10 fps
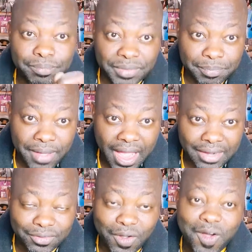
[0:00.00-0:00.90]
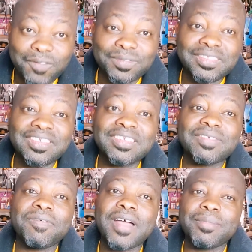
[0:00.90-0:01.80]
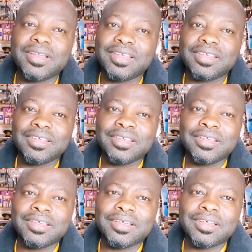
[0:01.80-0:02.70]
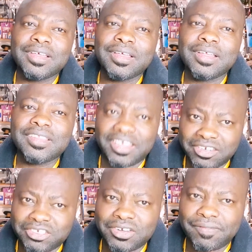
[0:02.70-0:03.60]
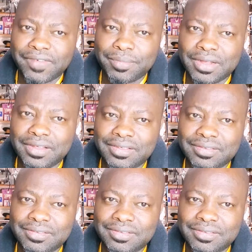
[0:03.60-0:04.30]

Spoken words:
Be part of this family, technician family.